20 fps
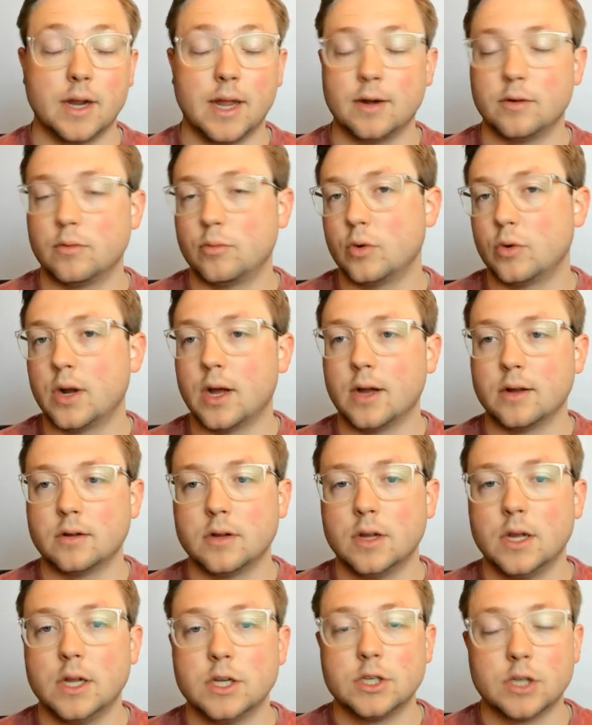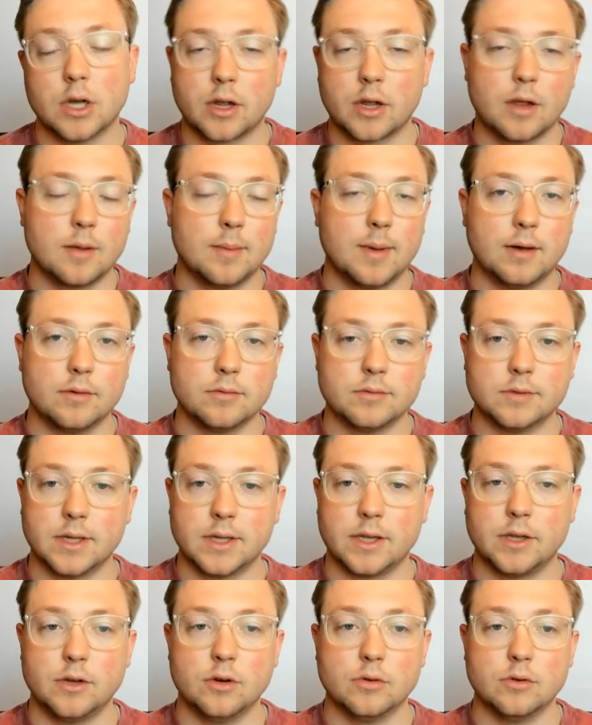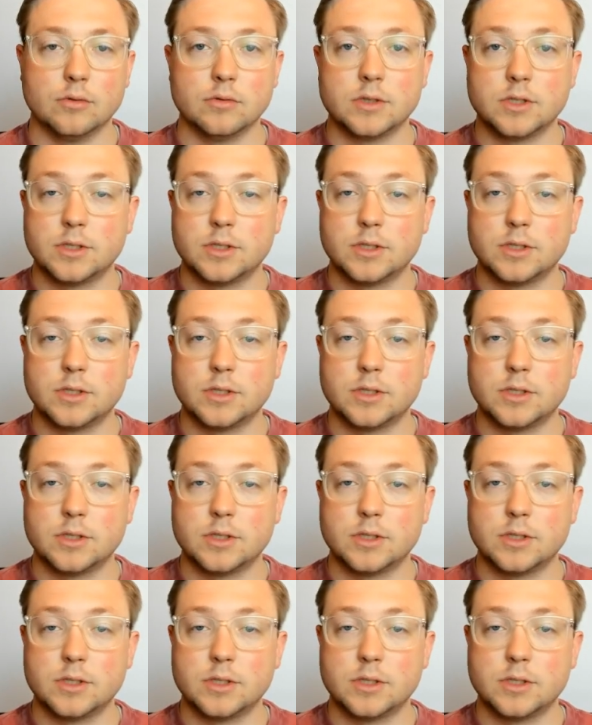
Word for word: and we're not talking about like, you know,